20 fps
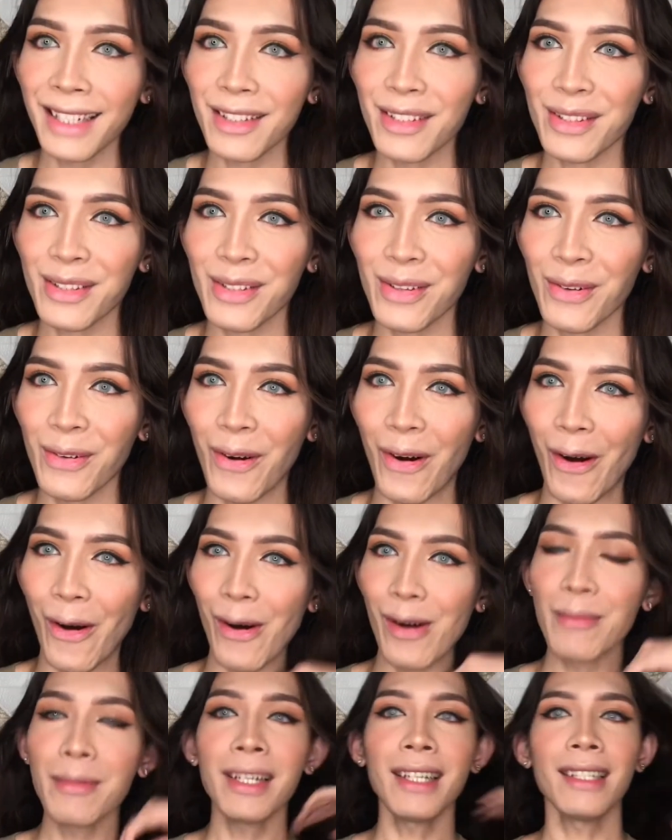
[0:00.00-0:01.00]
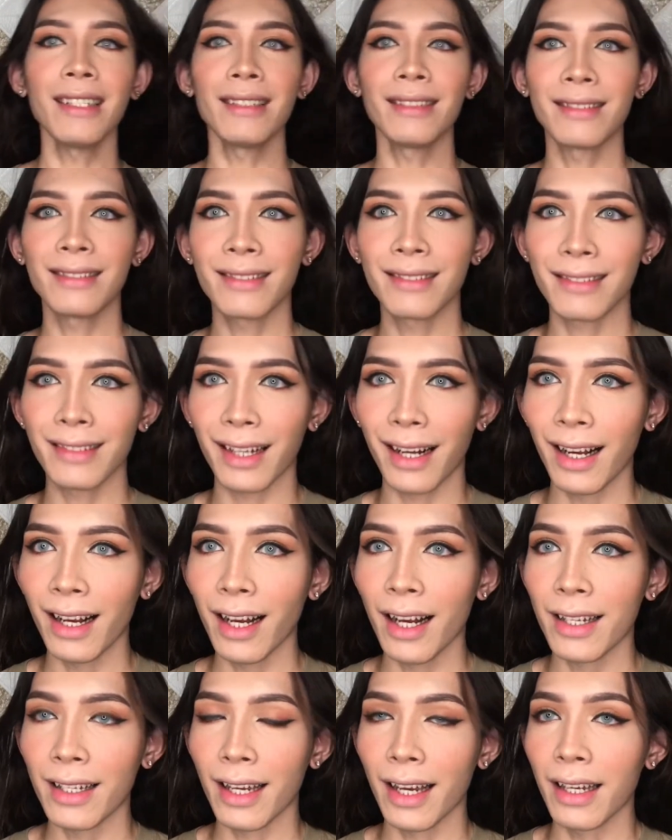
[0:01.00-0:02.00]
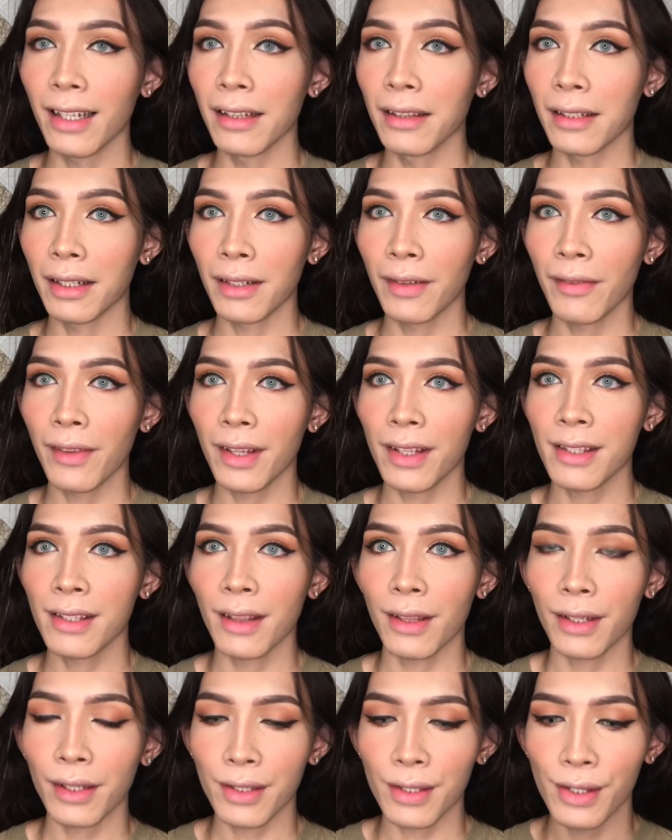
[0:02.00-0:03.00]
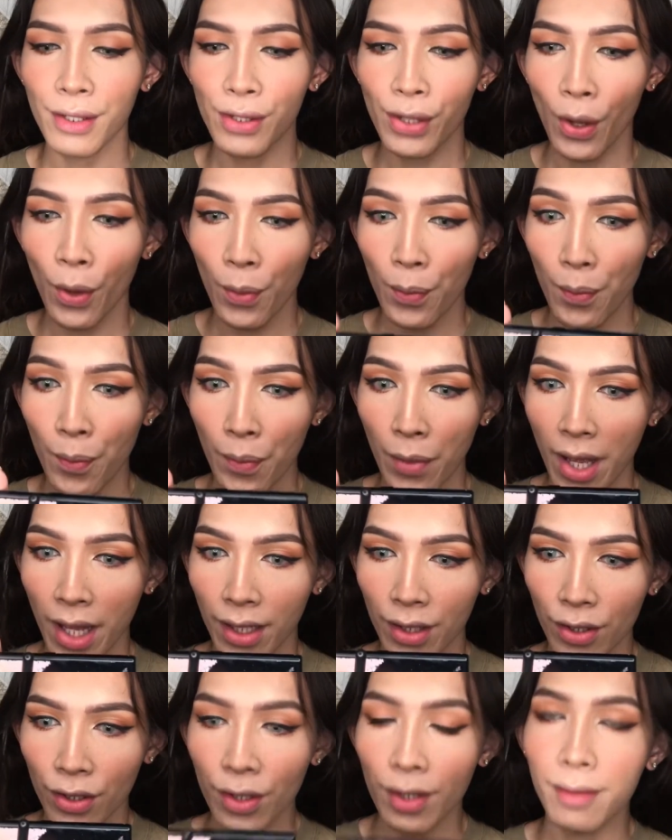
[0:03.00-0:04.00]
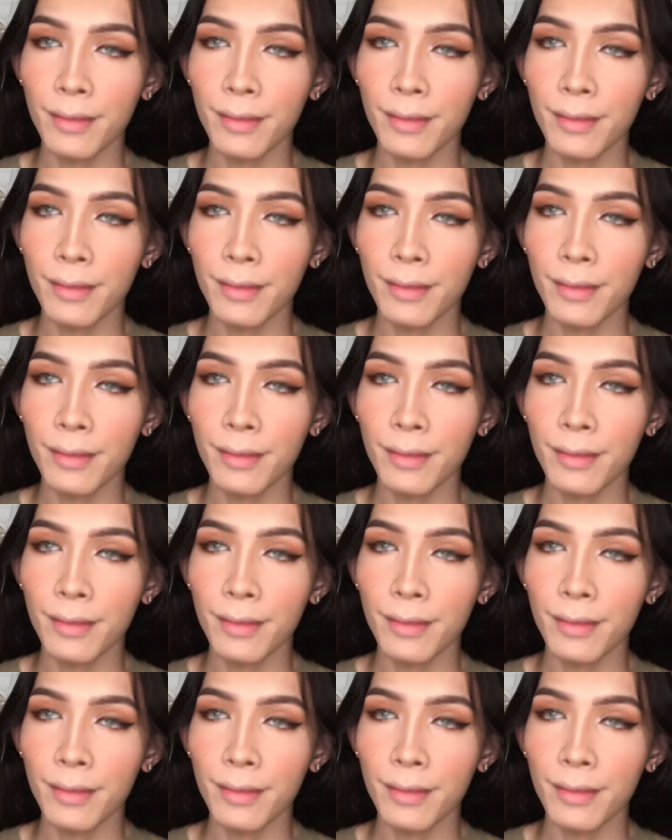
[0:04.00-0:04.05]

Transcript: so oh my god, I love this look so much.